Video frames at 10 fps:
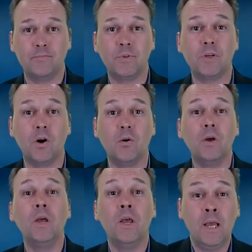So,
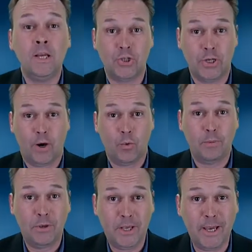shall
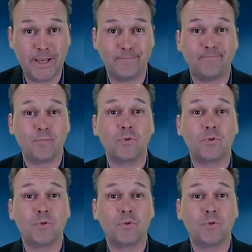we begin?